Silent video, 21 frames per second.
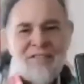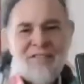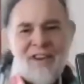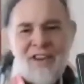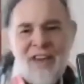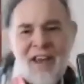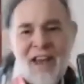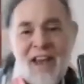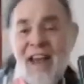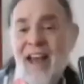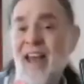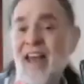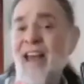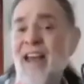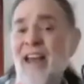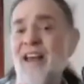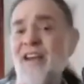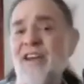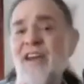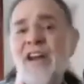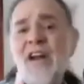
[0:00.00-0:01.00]
with a
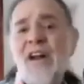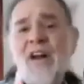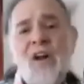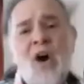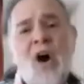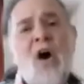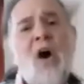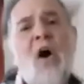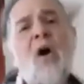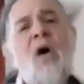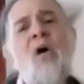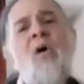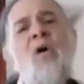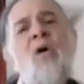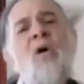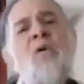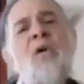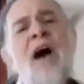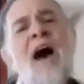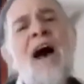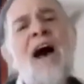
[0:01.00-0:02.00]
hey diddle
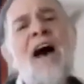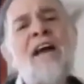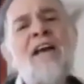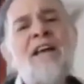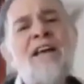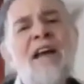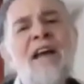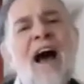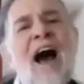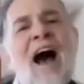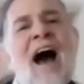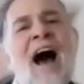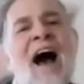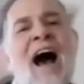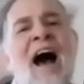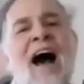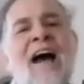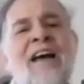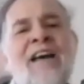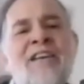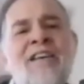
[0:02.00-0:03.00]
ho riding
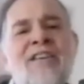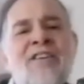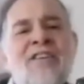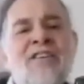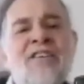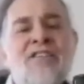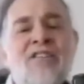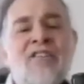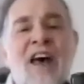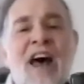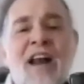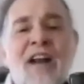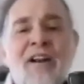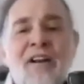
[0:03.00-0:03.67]
high in the saddle,